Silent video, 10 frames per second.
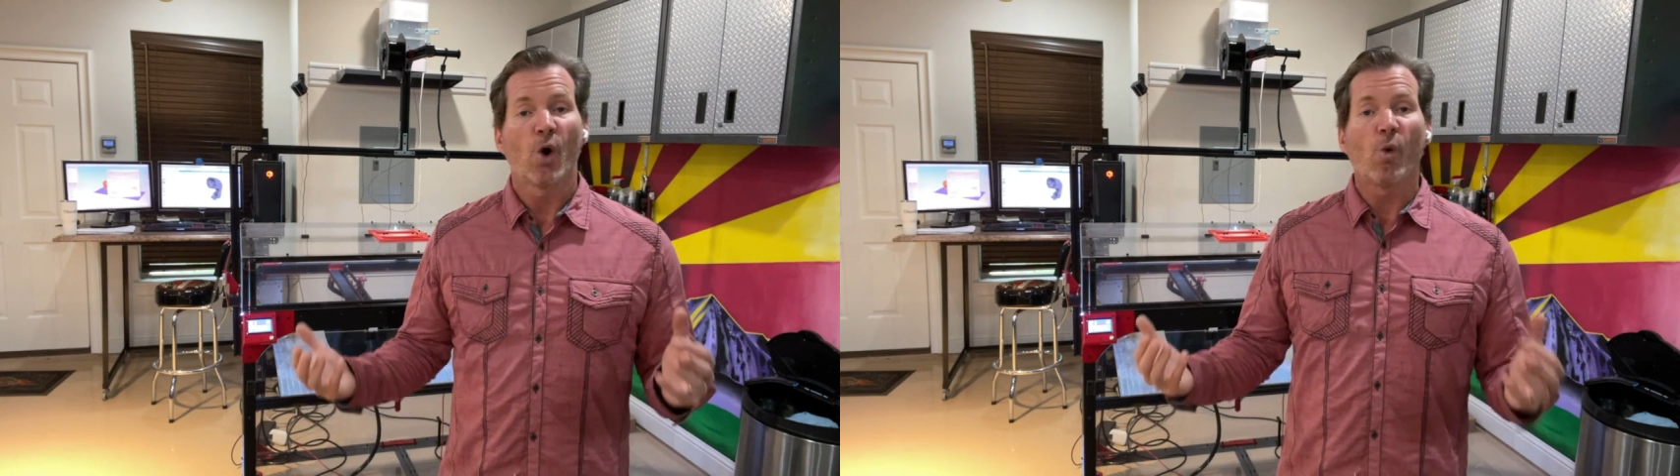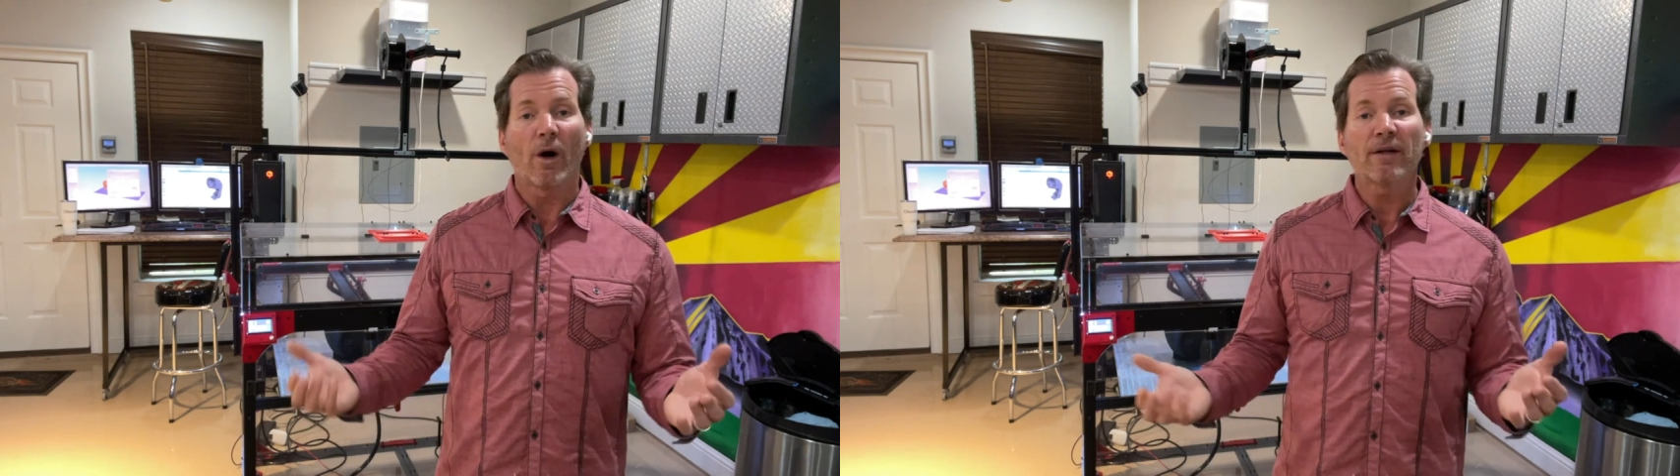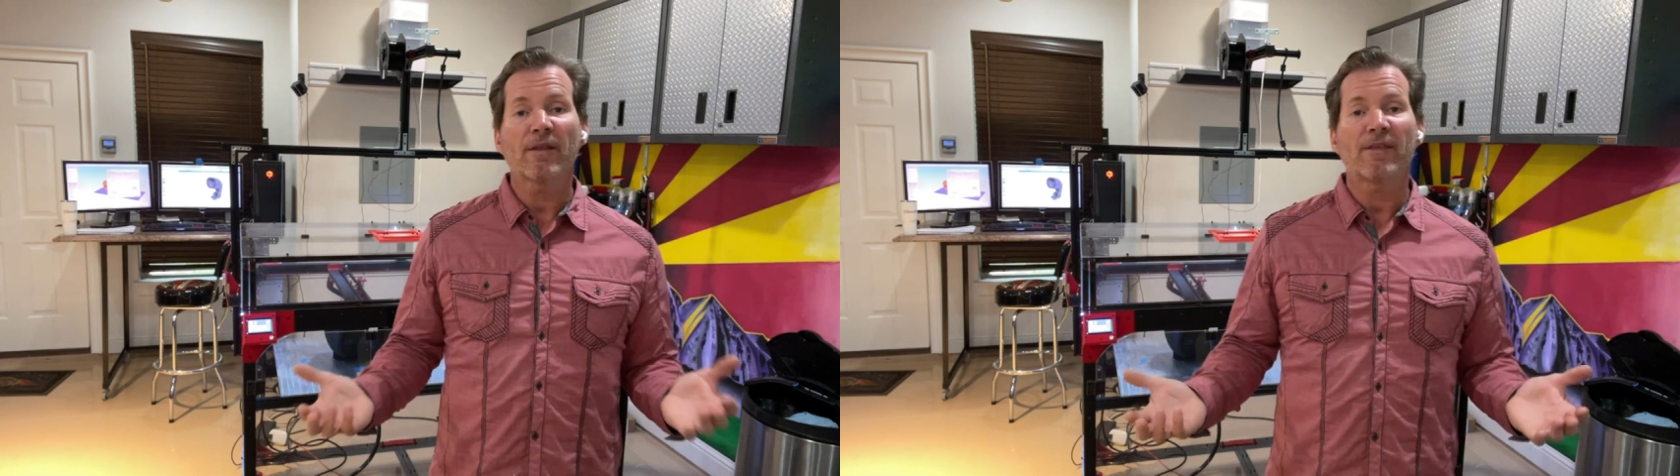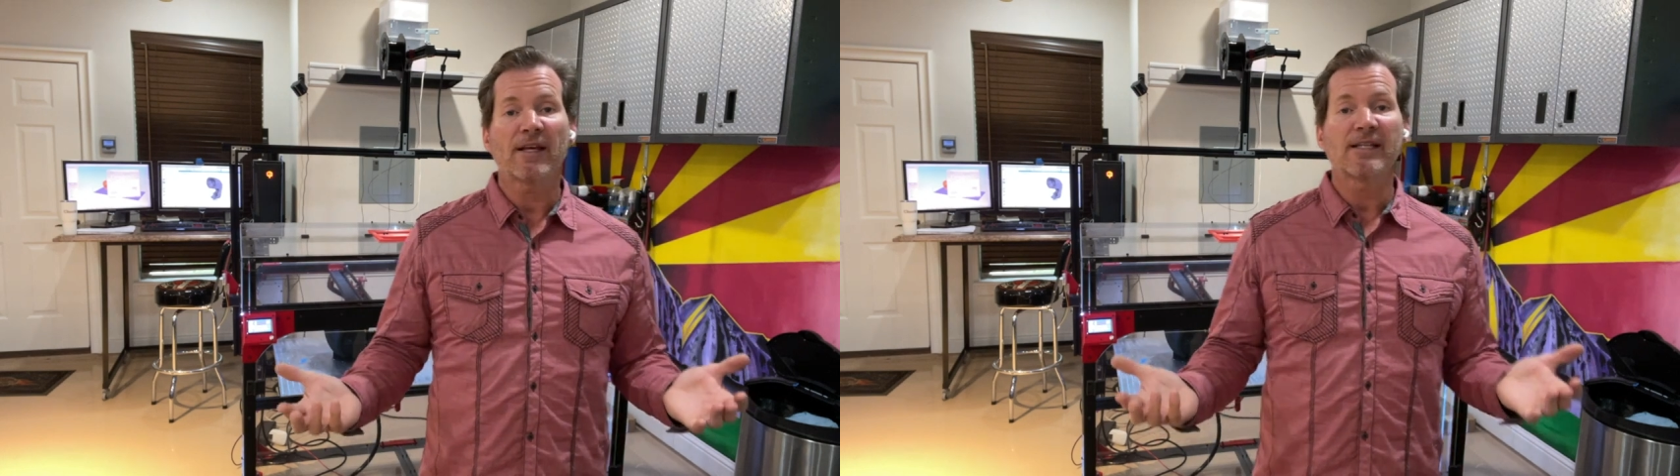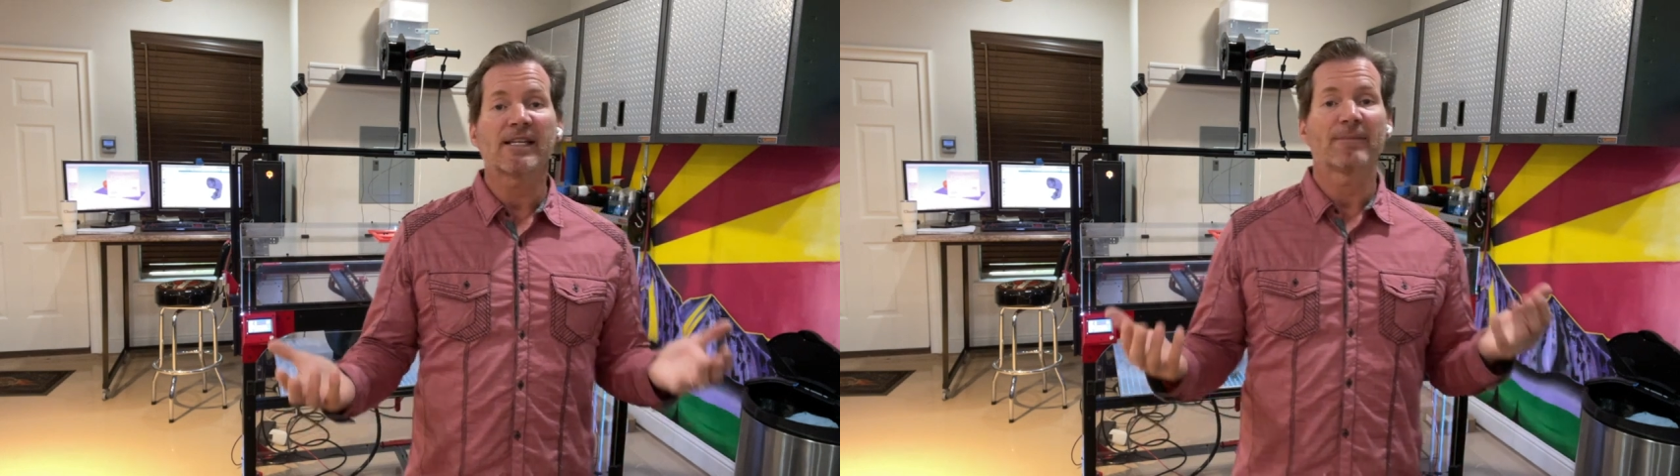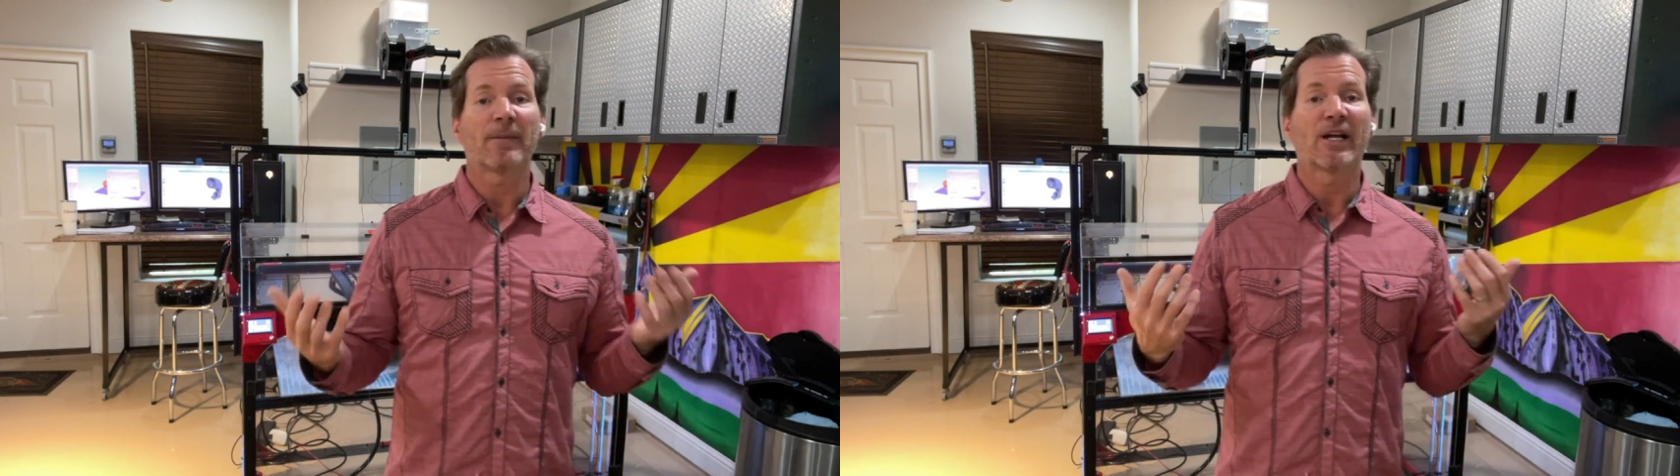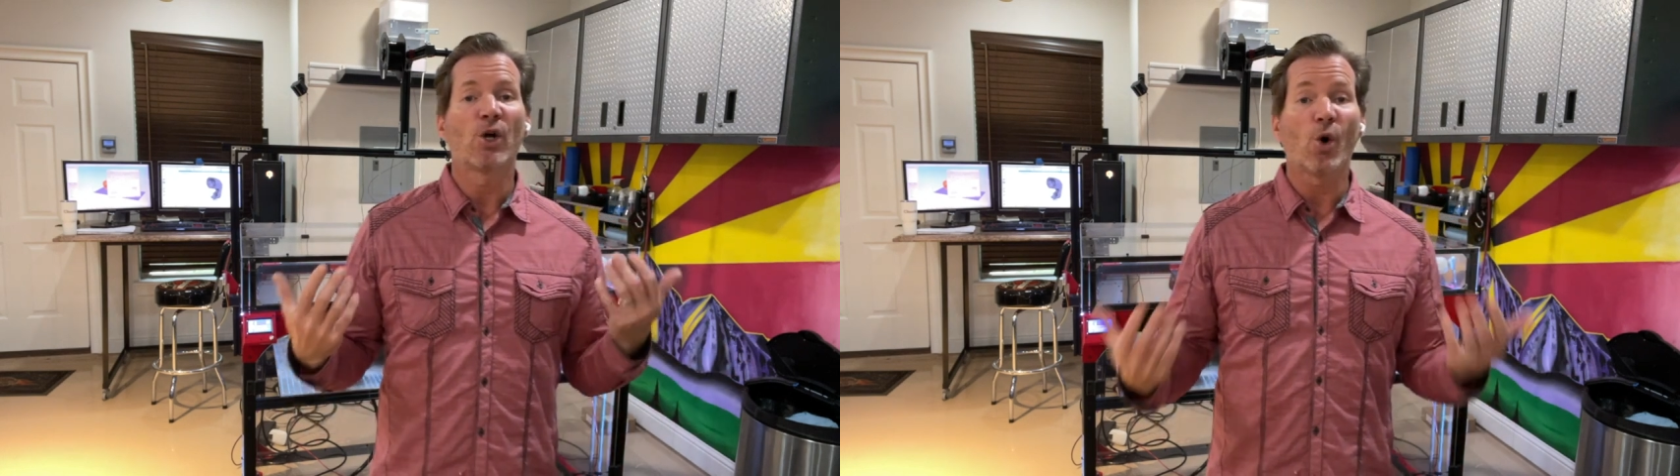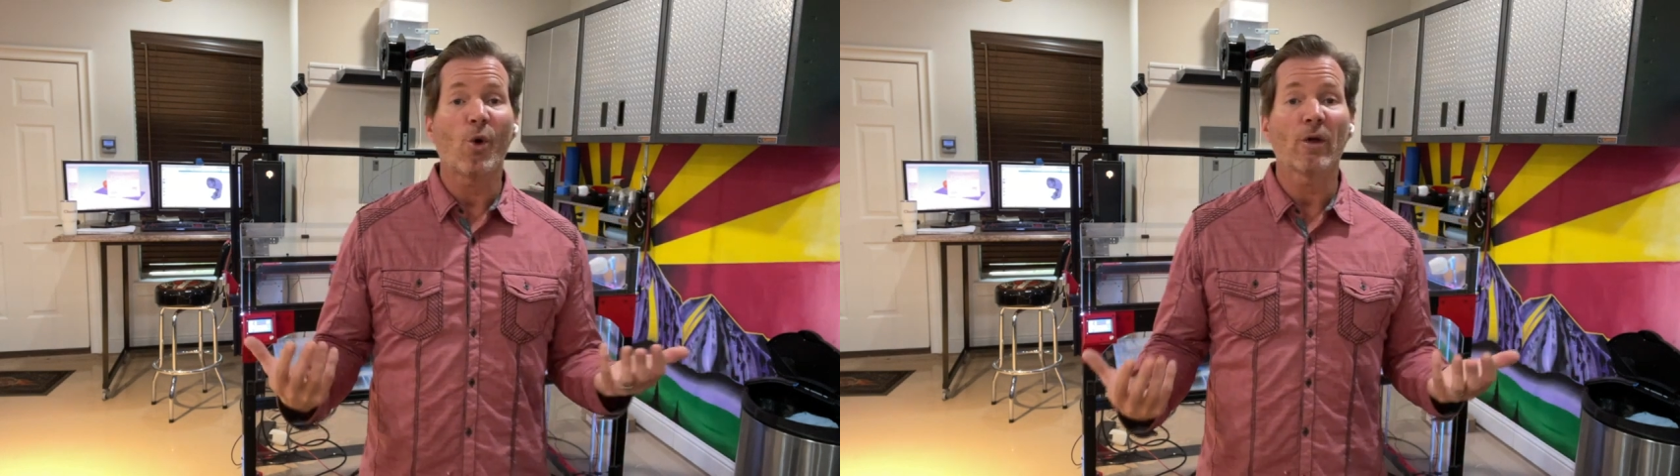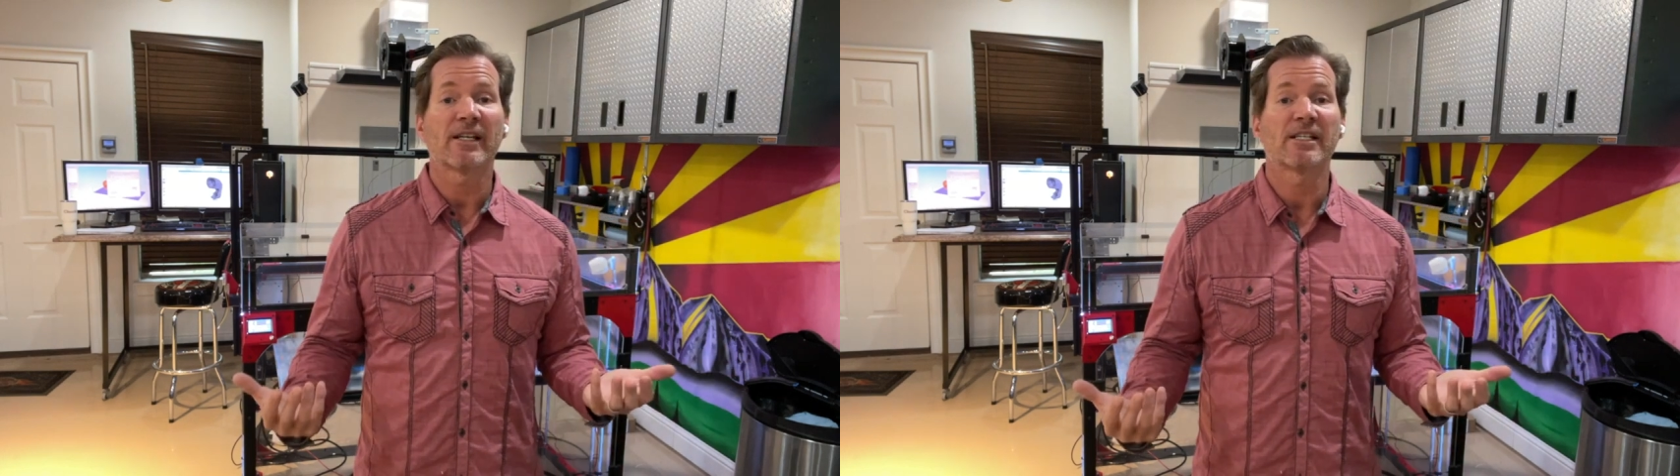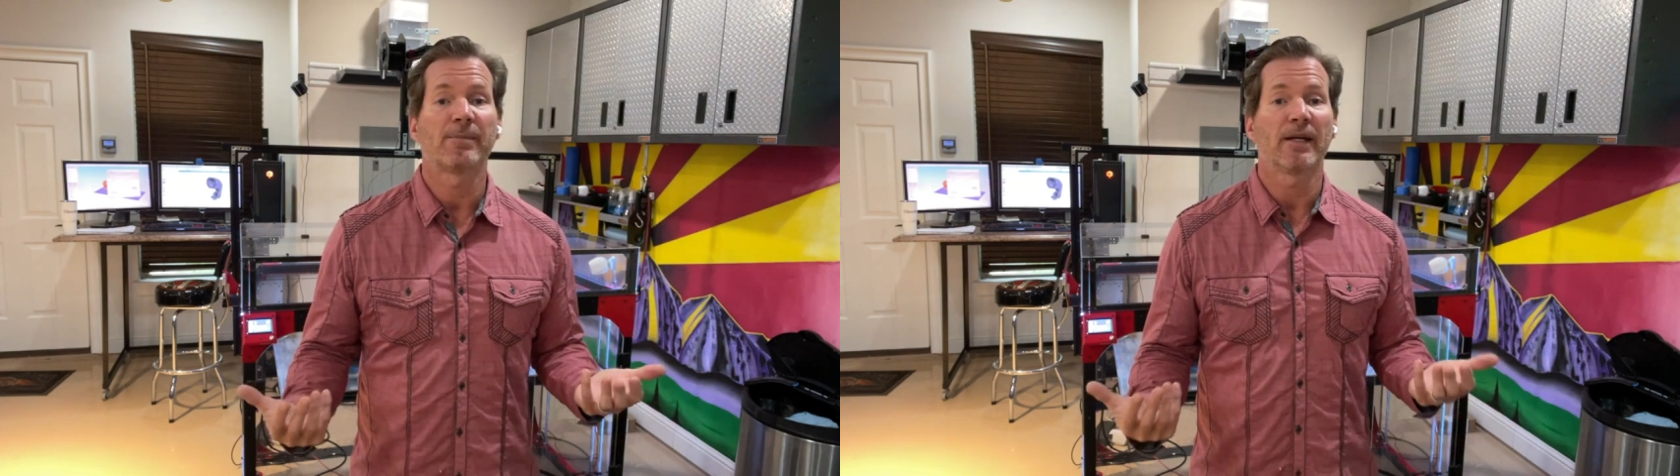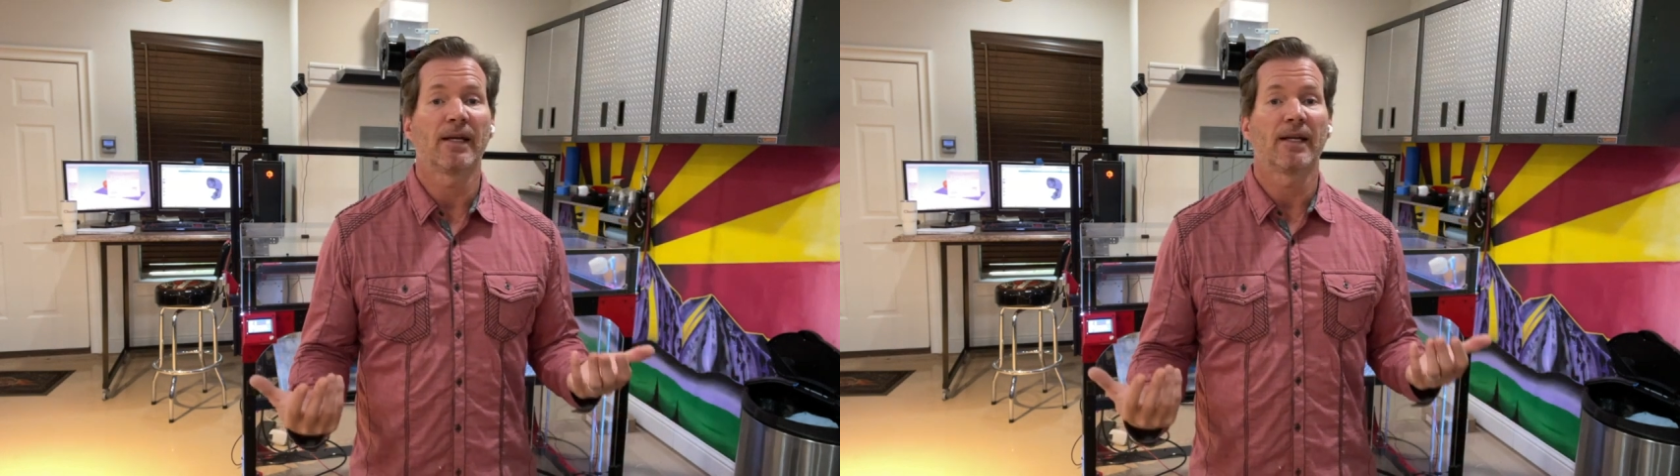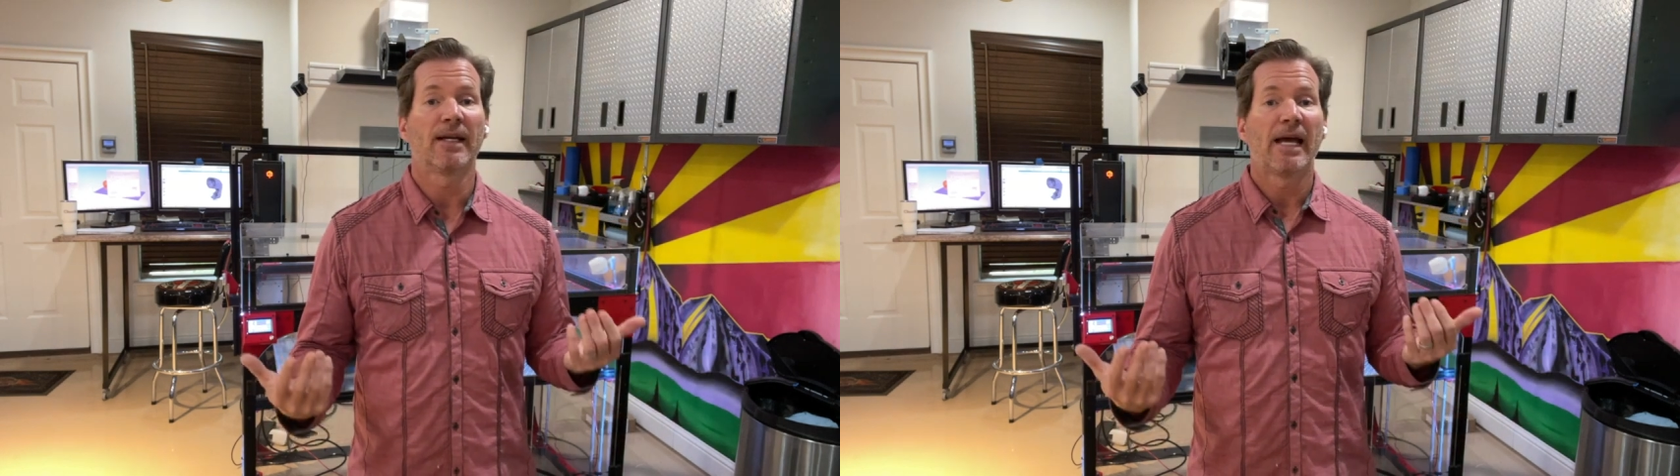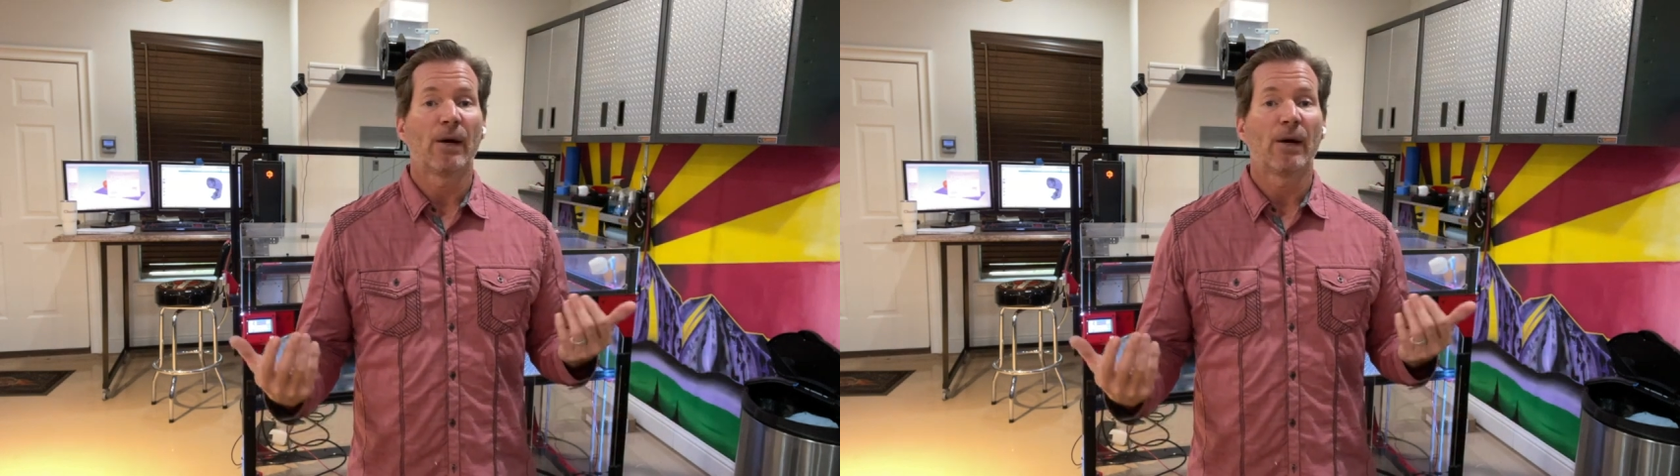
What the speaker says: One of the things that my goal has been